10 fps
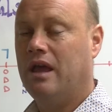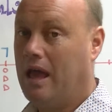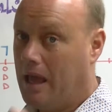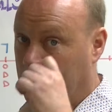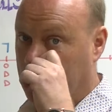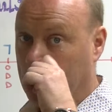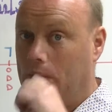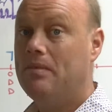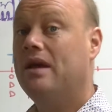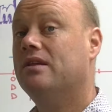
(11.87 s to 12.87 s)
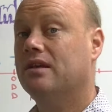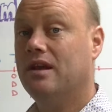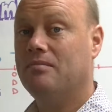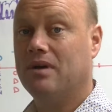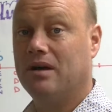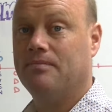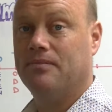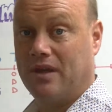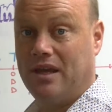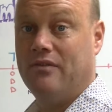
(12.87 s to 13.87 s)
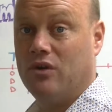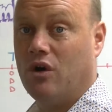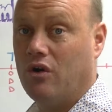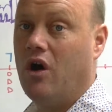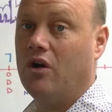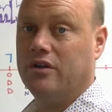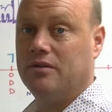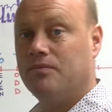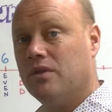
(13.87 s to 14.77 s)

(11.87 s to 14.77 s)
and what makes a number even or odd.